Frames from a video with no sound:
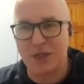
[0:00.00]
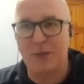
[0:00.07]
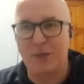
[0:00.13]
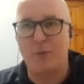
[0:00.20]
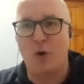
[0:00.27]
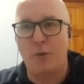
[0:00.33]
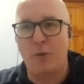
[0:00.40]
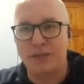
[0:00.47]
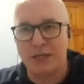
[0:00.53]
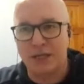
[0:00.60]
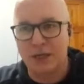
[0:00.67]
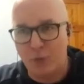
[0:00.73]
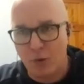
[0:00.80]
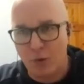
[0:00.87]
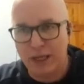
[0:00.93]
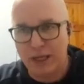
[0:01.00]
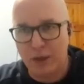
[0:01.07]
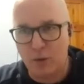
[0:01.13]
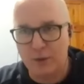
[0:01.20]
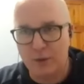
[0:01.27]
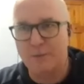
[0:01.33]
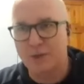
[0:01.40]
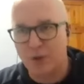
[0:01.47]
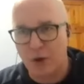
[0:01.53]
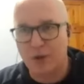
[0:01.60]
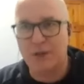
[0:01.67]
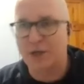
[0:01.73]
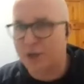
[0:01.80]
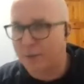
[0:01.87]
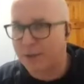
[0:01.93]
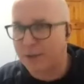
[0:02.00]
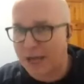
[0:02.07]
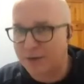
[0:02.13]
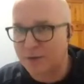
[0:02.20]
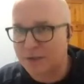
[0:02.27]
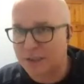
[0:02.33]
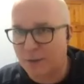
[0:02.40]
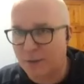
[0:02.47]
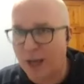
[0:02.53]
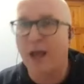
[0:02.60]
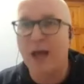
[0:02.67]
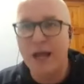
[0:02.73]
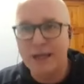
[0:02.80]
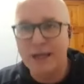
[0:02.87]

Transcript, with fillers: the moment and the Camogie going in with hurling and double headers as well.